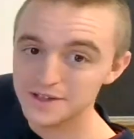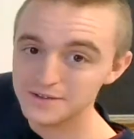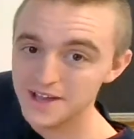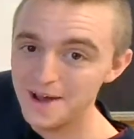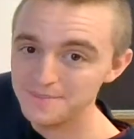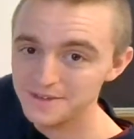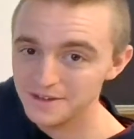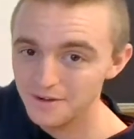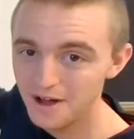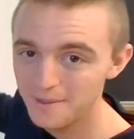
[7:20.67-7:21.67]
goes up, you
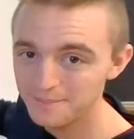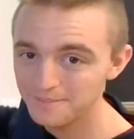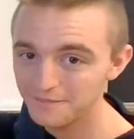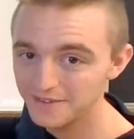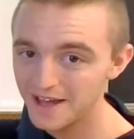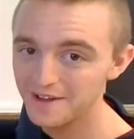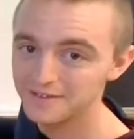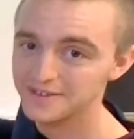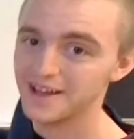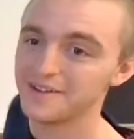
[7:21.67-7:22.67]
go up,
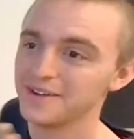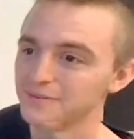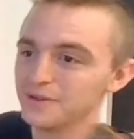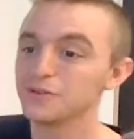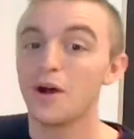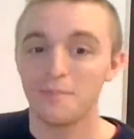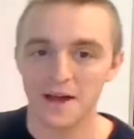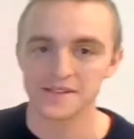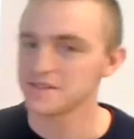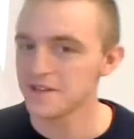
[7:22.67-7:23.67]
down, down, and we'll do our
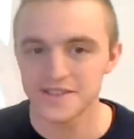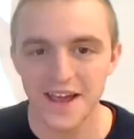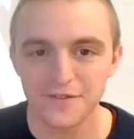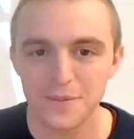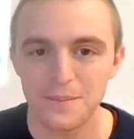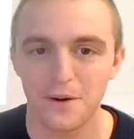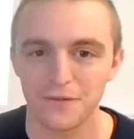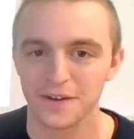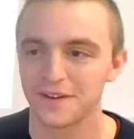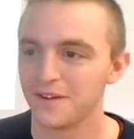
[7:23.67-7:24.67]
best. Doesn't have to be
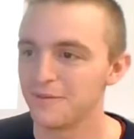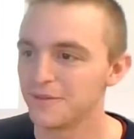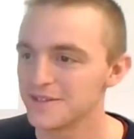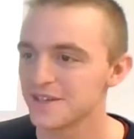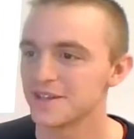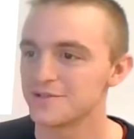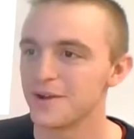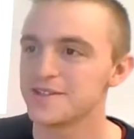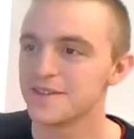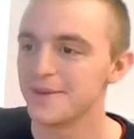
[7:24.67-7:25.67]
perfect. All right. We're just going to
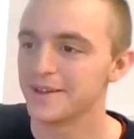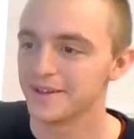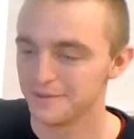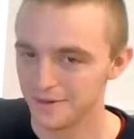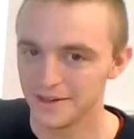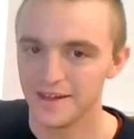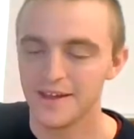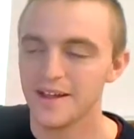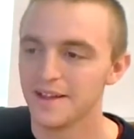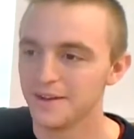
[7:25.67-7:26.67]
trace the melody. Ready?
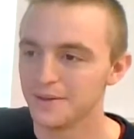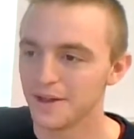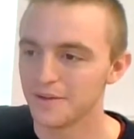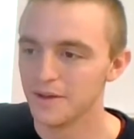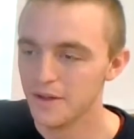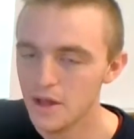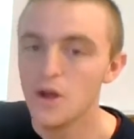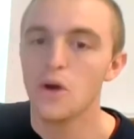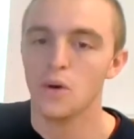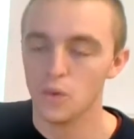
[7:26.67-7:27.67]
Here we go.
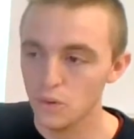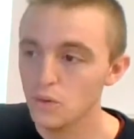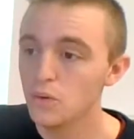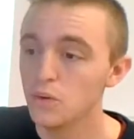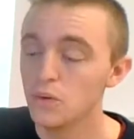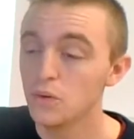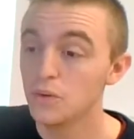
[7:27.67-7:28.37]
Ooh.